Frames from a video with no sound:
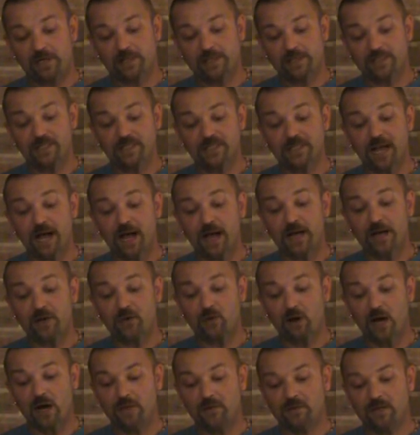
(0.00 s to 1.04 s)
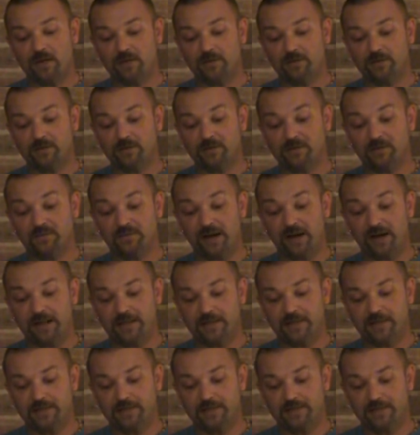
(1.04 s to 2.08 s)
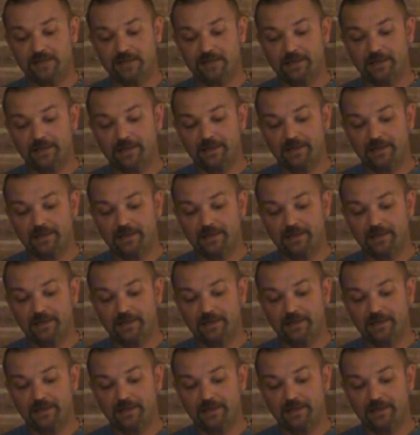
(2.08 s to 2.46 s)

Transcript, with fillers: such as high crime levels and violence.